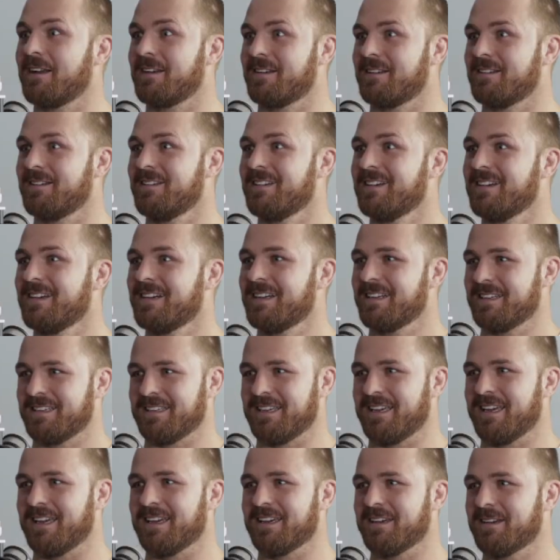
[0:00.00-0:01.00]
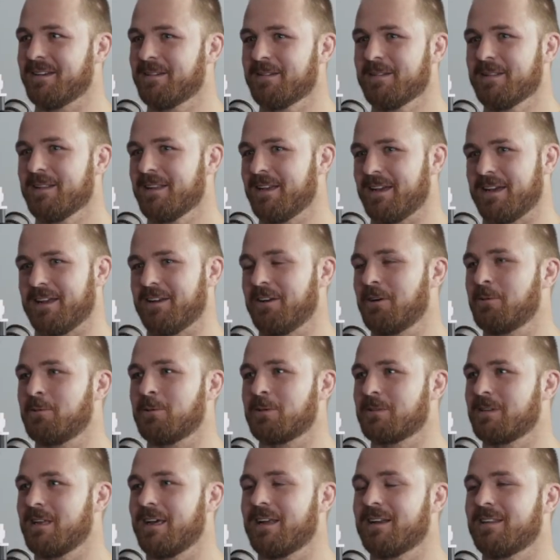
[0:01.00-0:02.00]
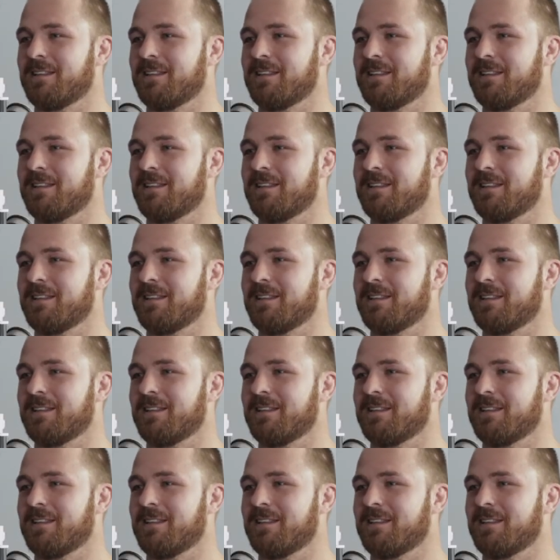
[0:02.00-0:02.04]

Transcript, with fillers: Too hard. Yeah. And I walked out